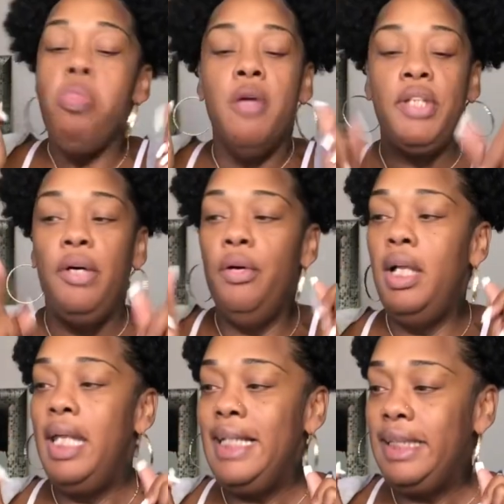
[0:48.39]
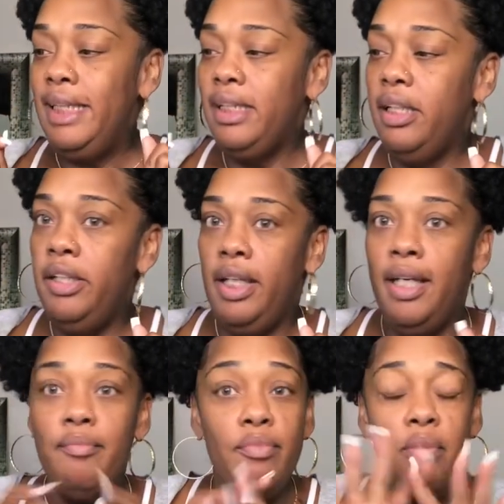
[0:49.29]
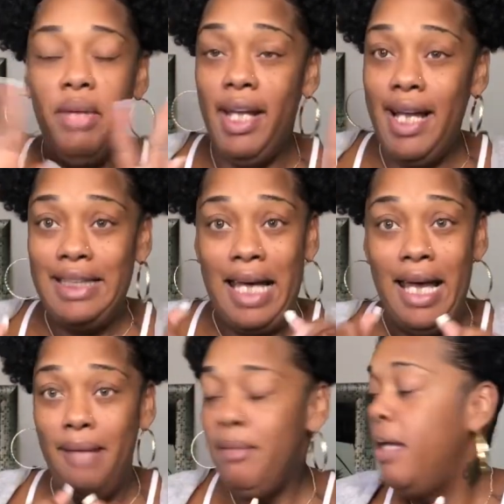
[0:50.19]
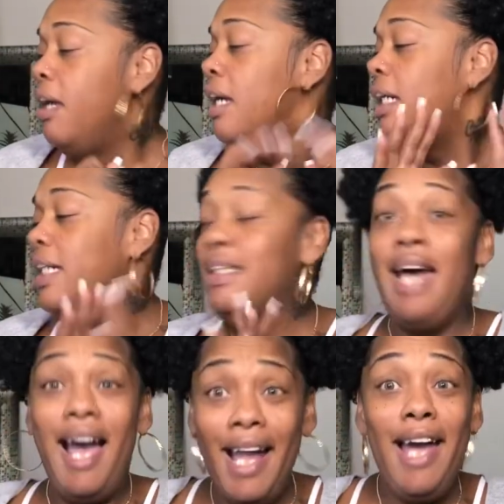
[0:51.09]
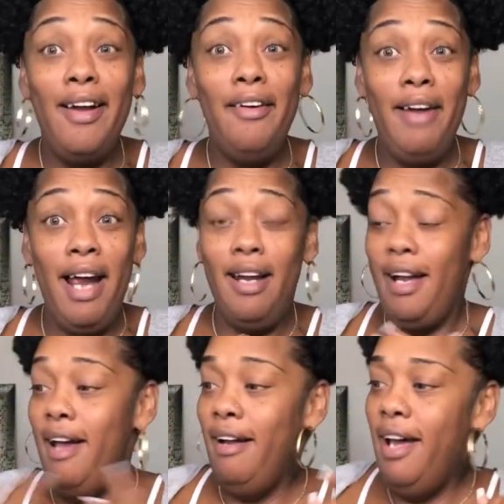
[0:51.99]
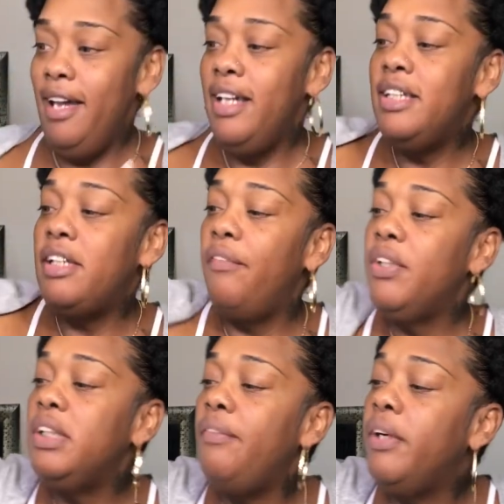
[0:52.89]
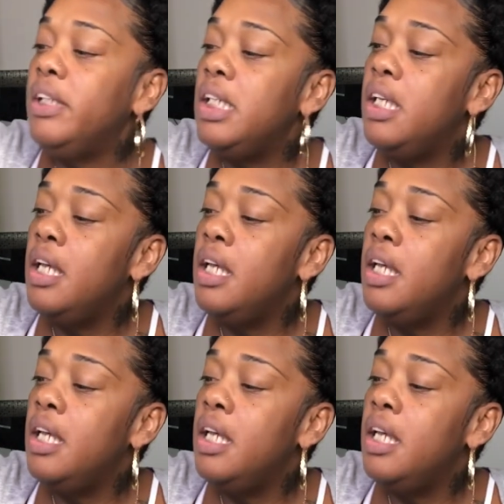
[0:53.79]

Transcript: So let's get to cooking. We ain't got time because I gotta go to work. All right, so first thing first,